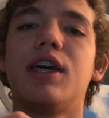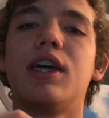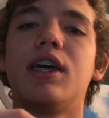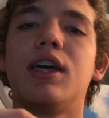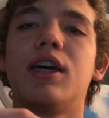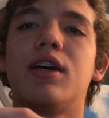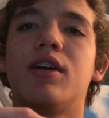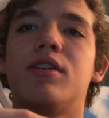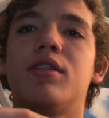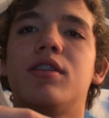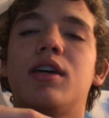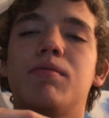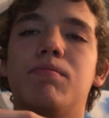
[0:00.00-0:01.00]

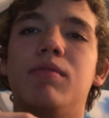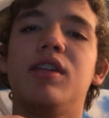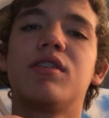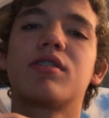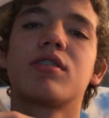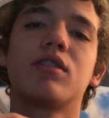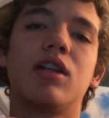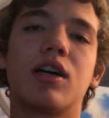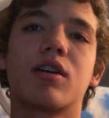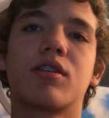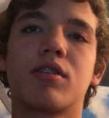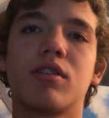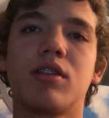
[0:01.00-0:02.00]
and that means the
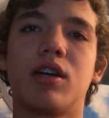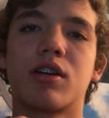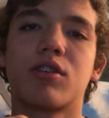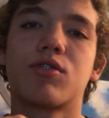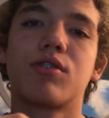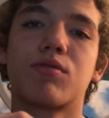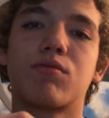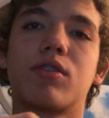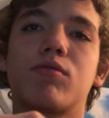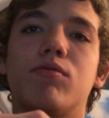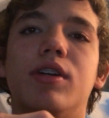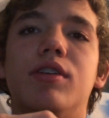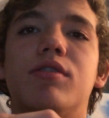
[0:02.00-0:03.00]
longer the
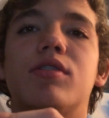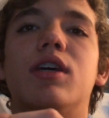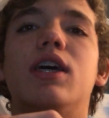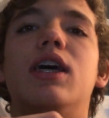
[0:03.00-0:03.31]
runways.